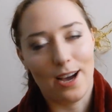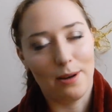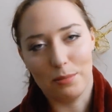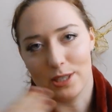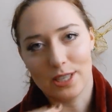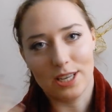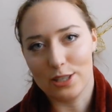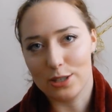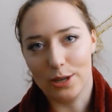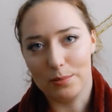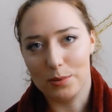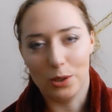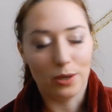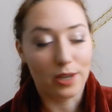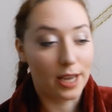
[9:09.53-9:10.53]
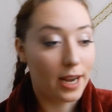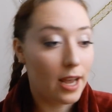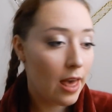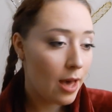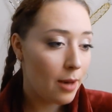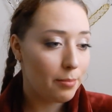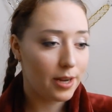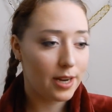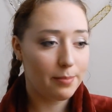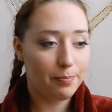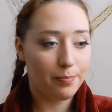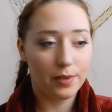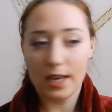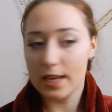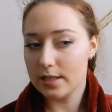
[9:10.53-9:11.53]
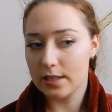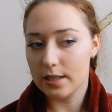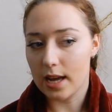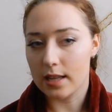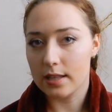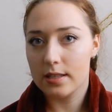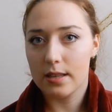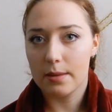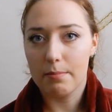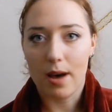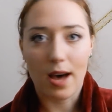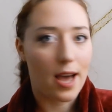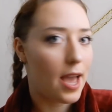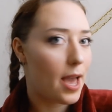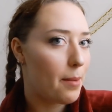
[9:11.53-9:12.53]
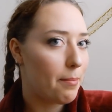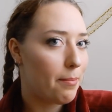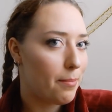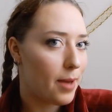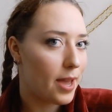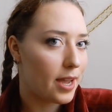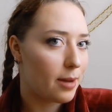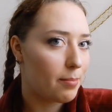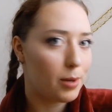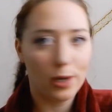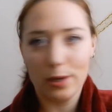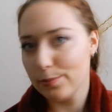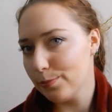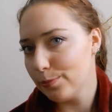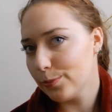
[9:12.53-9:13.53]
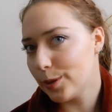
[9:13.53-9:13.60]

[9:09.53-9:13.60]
I'm just going to stop talking, but yeah, so that's my makeup look,